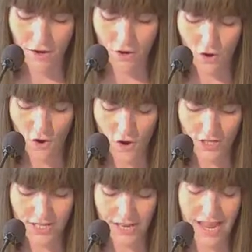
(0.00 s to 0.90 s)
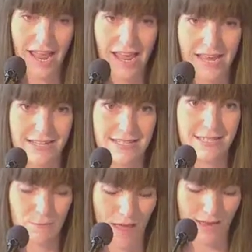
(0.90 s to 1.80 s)
God is
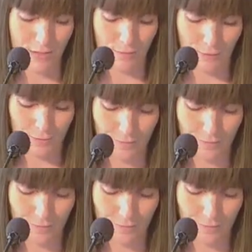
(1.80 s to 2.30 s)
dependable.